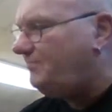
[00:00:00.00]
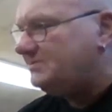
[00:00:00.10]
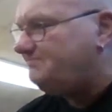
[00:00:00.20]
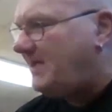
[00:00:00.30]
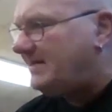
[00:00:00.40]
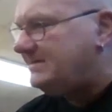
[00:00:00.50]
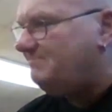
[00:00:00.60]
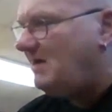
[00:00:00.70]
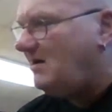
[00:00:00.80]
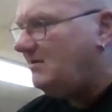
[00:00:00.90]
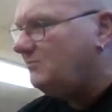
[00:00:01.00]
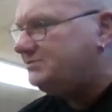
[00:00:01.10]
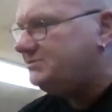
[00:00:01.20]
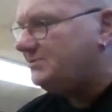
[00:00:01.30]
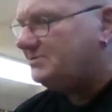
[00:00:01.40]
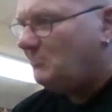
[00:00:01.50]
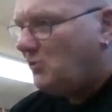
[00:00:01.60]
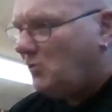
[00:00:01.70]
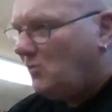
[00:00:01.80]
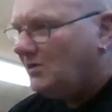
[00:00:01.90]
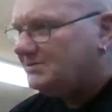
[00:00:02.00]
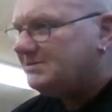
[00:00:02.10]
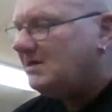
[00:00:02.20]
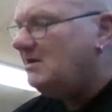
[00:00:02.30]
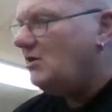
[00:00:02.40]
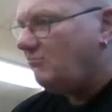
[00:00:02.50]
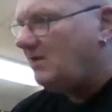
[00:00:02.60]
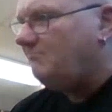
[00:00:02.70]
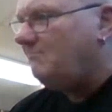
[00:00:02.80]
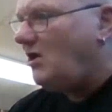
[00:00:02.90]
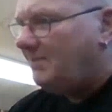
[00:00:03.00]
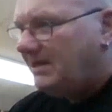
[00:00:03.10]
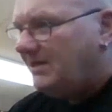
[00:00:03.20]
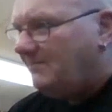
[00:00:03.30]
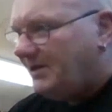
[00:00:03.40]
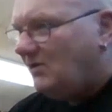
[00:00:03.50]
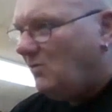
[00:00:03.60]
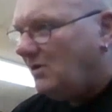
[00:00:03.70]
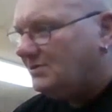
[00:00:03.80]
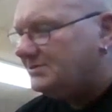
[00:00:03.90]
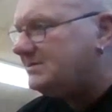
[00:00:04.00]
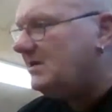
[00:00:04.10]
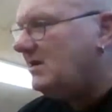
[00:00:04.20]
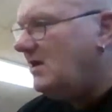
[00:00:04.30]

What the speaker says: There's Petit Mal, which are the small ones. Grand Mal being the big ones.